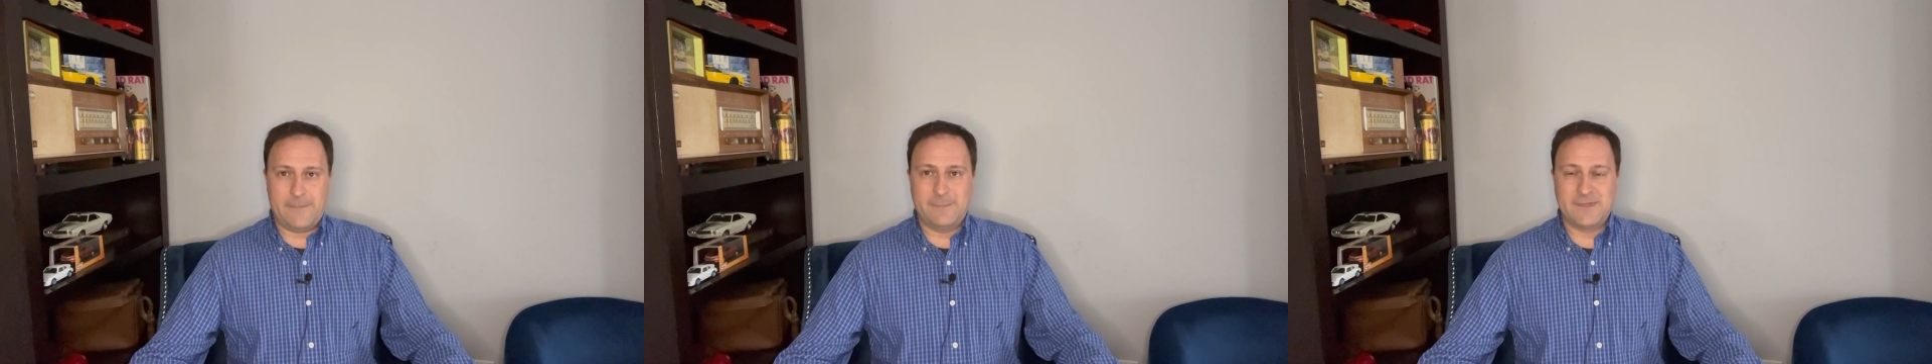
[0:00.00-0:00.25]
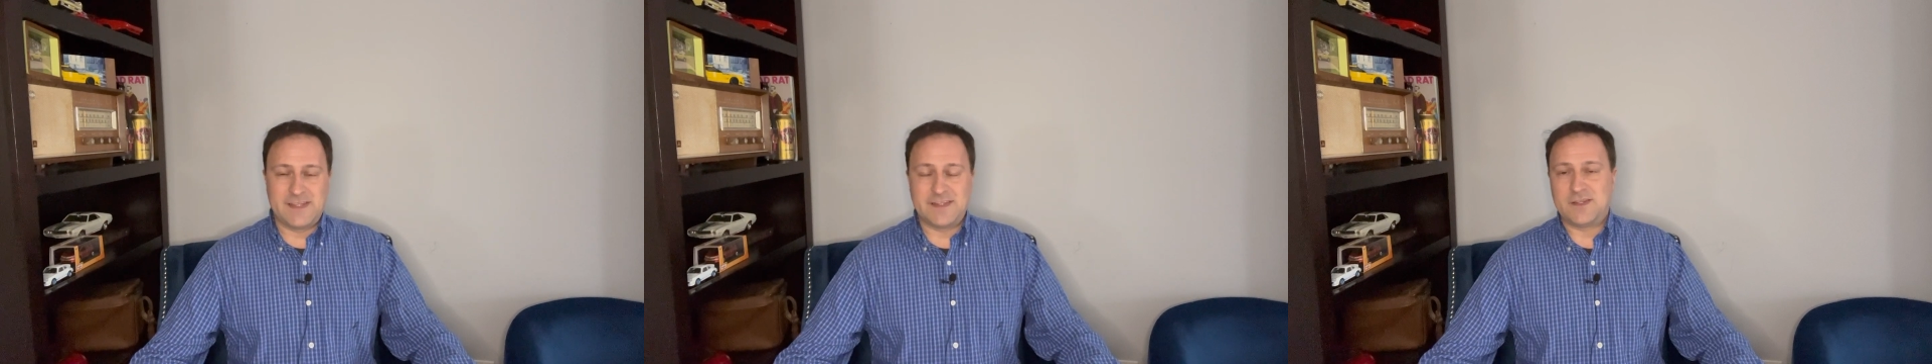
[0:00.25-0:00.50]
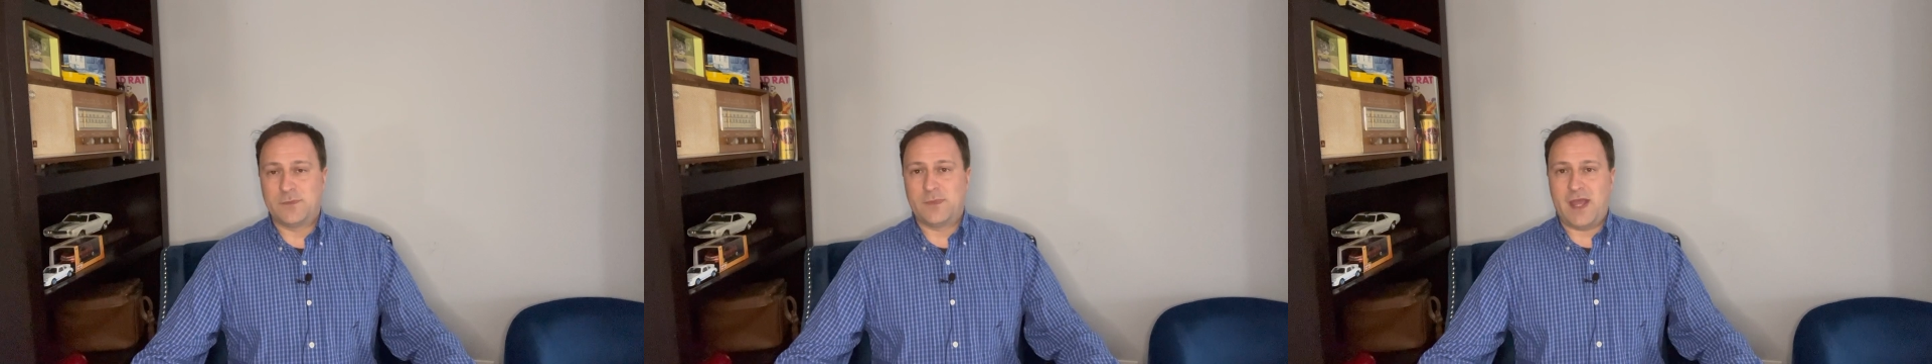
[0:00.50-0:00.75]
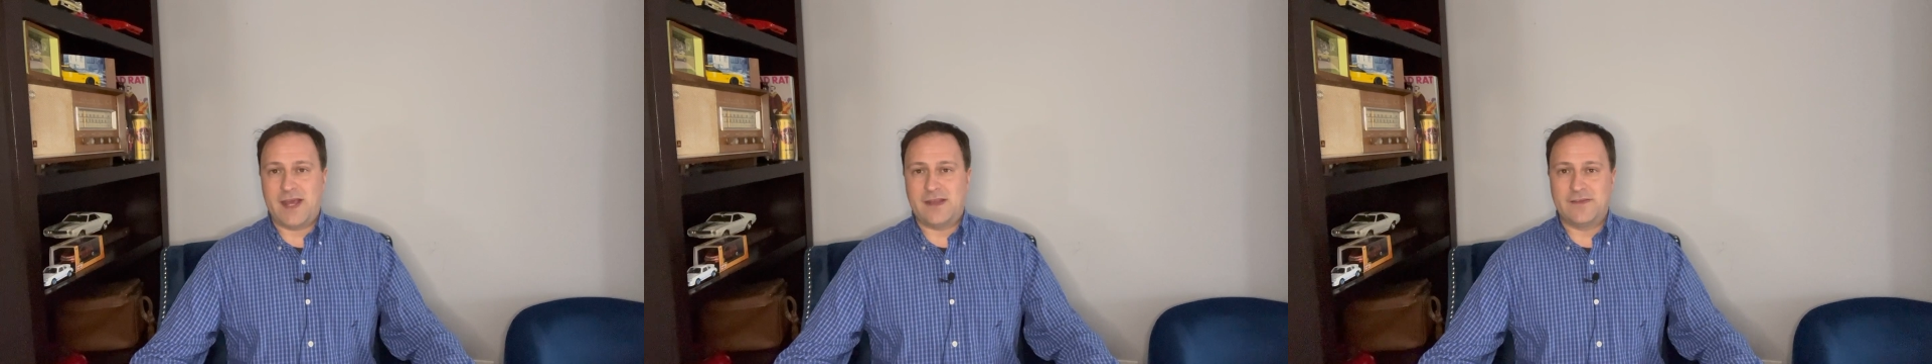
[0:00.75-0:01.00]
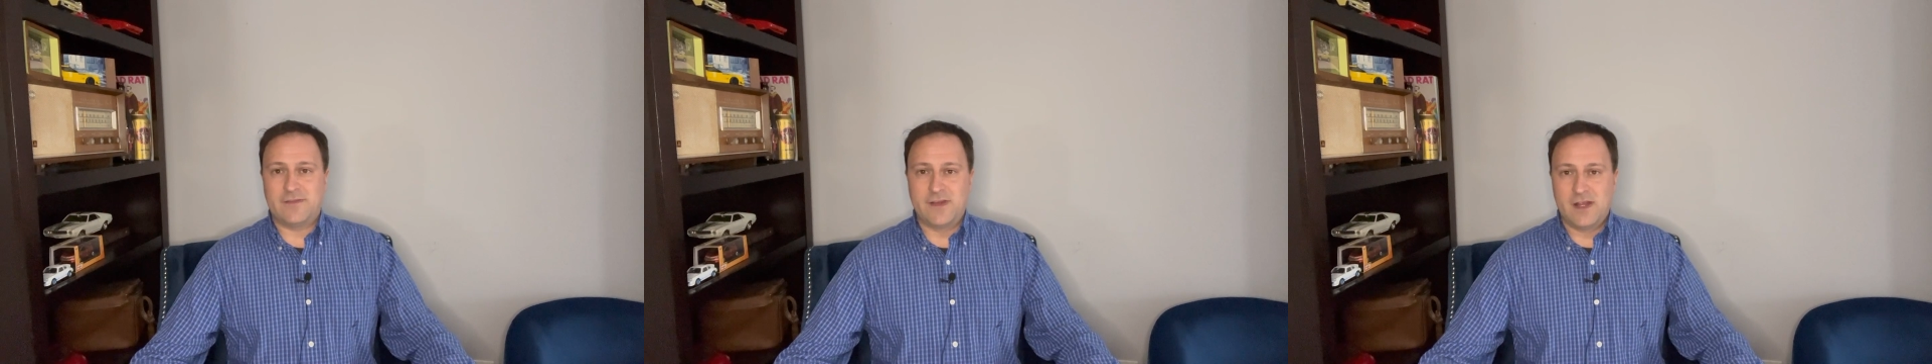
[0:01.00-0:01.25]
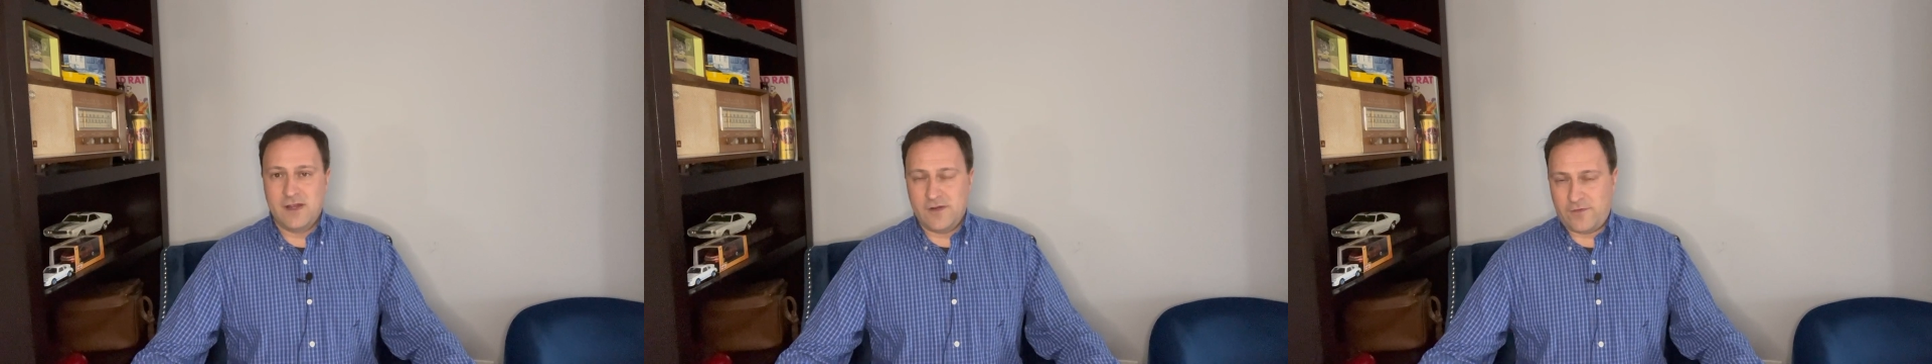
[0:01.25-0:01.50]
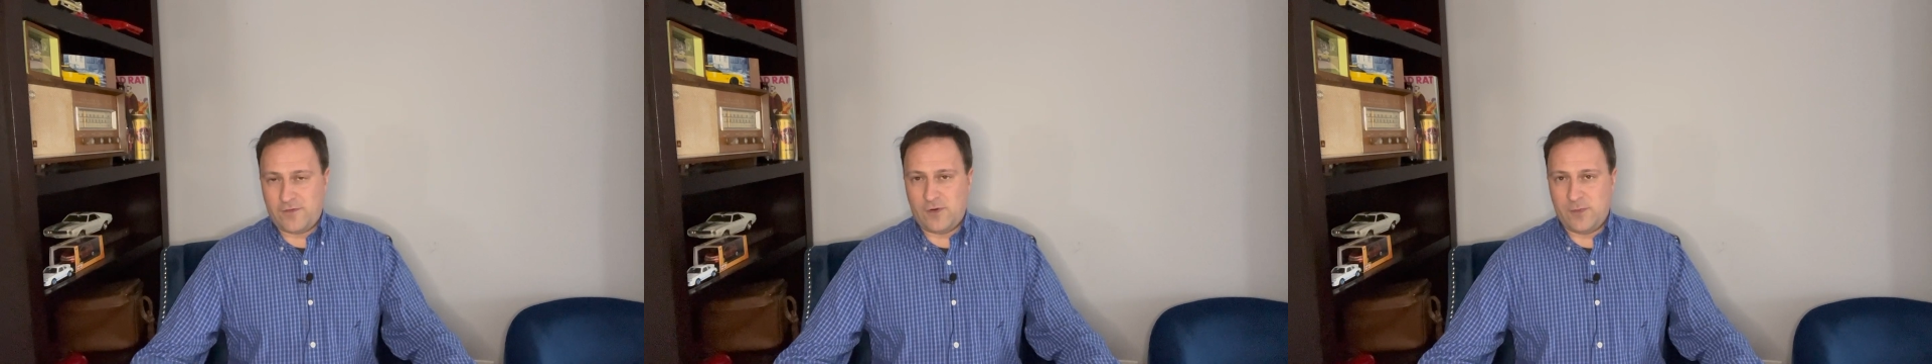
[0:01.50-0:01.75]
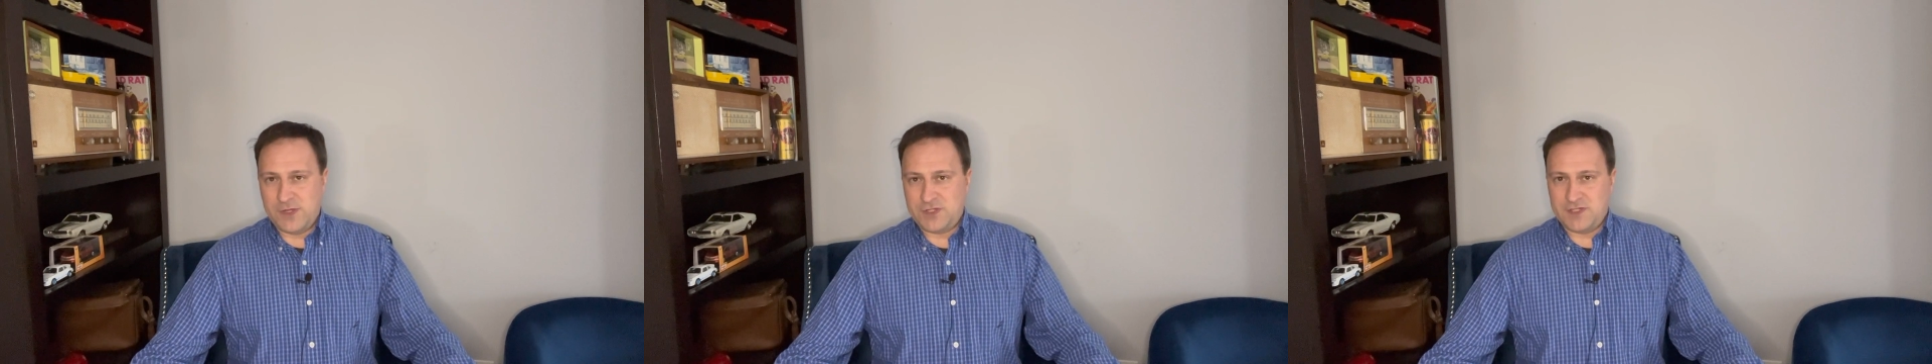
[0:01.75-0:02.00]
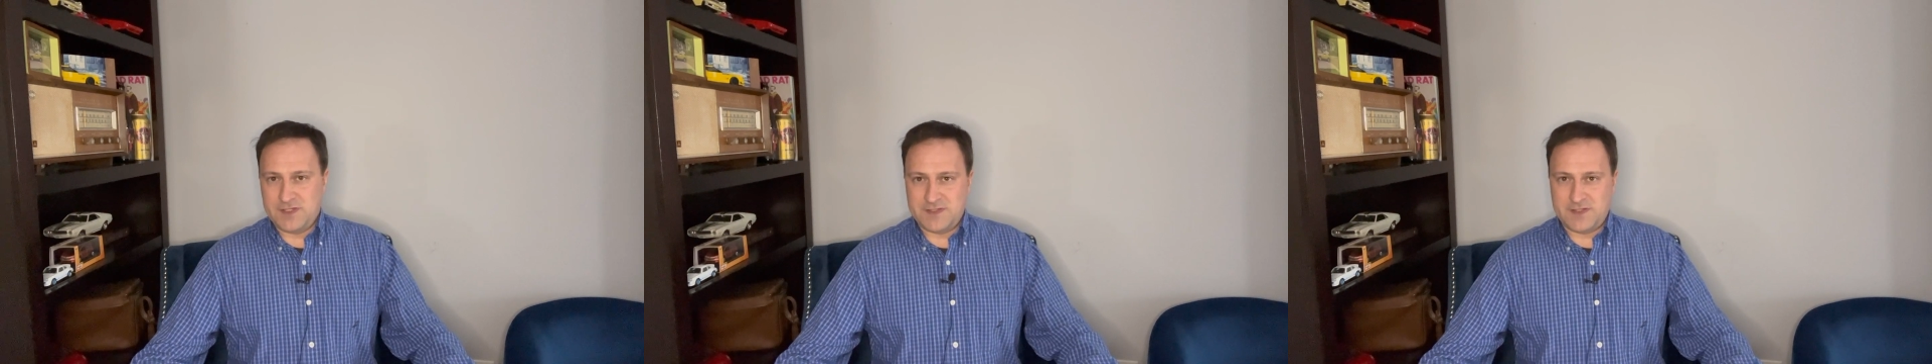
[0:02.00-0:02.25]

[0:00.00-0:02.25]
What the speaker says: system added for emissions